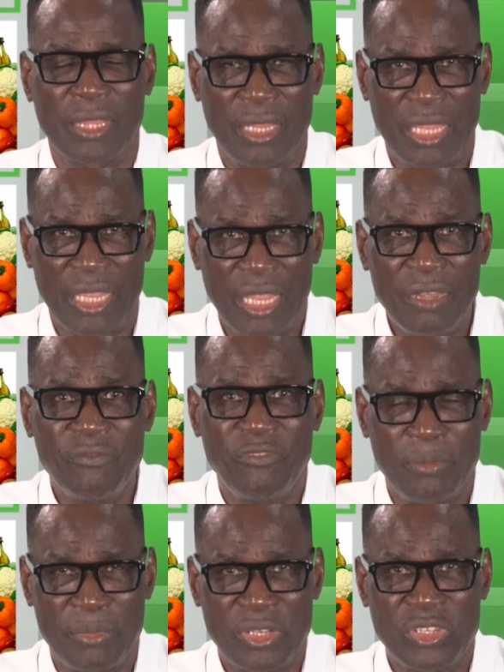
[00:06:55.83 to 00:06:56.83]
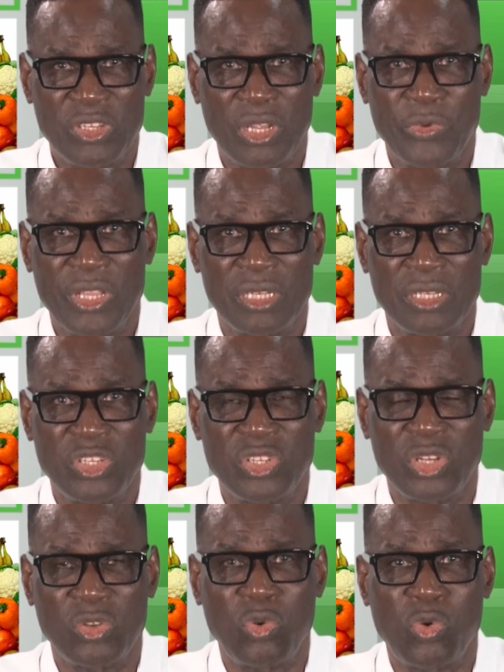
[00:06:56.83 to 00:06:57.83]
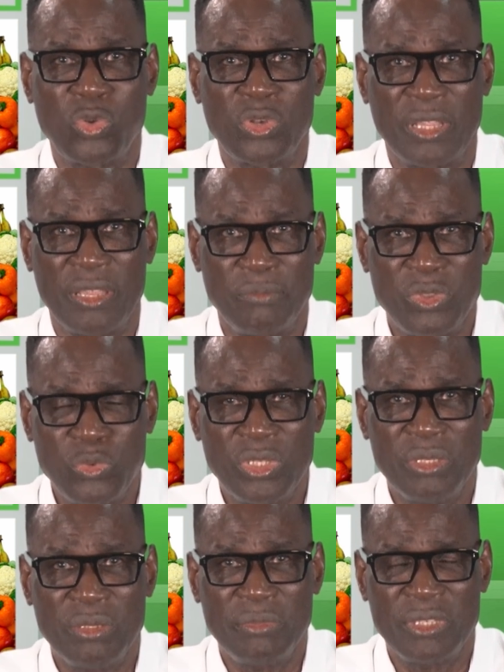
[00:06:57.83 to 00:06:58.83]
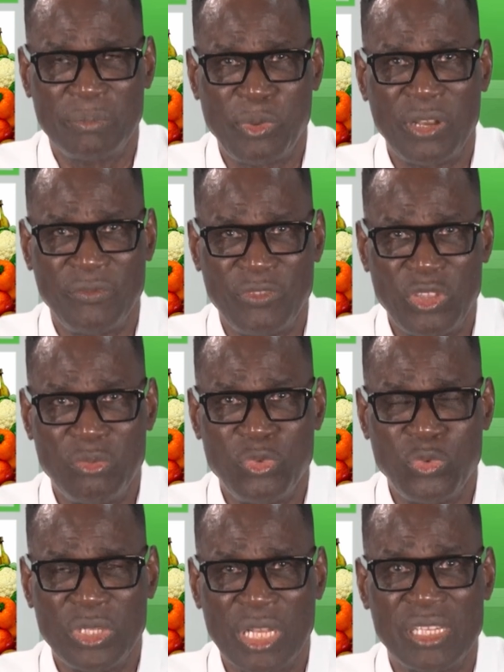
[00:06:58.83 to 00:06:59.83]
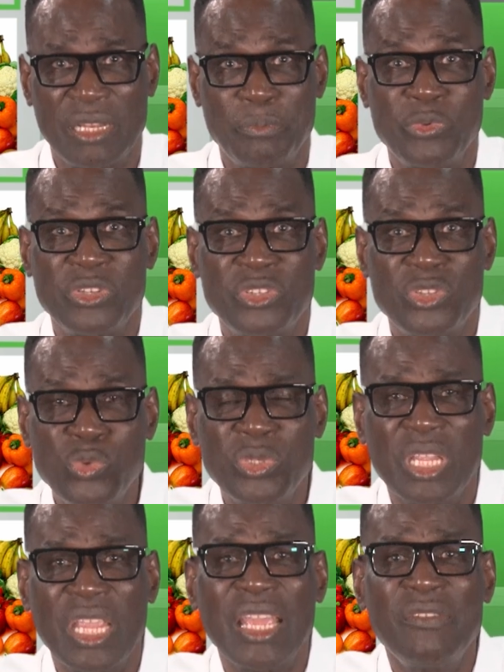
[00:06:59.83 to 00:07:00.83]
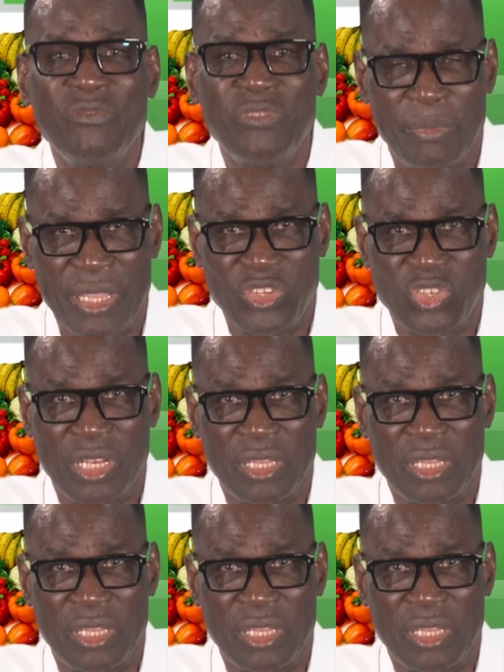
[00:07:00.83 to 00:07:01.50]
the inflammatory condition, or the immune part of the immune cells that are producing inflammation.